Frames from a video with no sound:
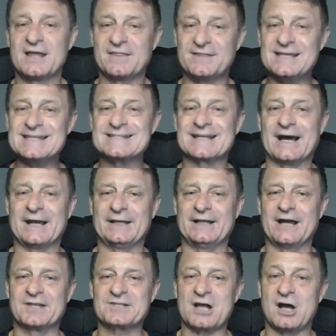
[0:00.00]
these
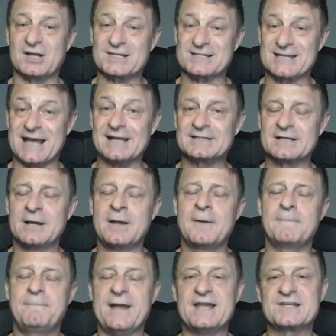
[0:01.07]
guidelines are set
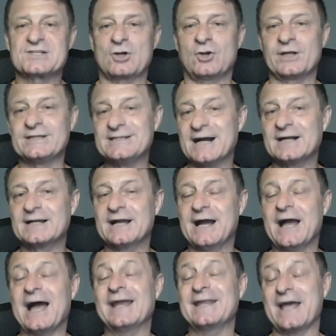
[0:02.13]
based on a
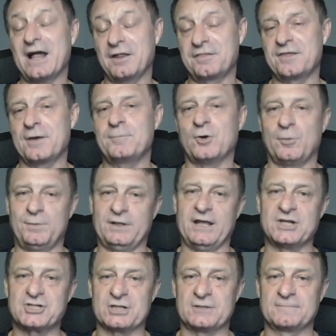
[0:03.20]
younger and healthier
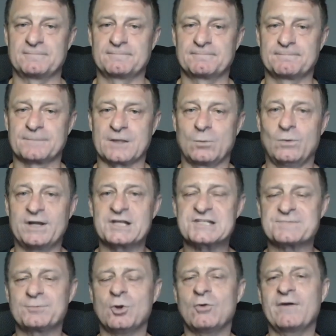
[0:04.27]
population. When
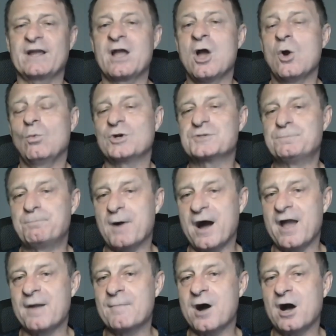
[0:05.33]
exploring which
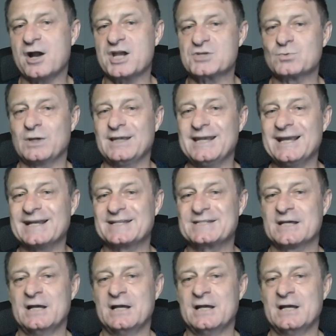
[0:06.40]
biomarkers were linked